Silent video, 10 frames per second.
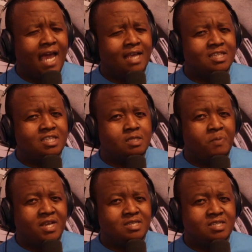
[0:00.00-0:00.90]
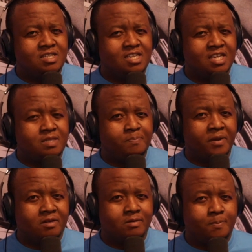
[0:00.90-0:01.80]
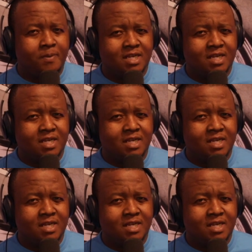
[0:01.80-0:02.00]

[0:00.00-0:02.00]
The guy, DJ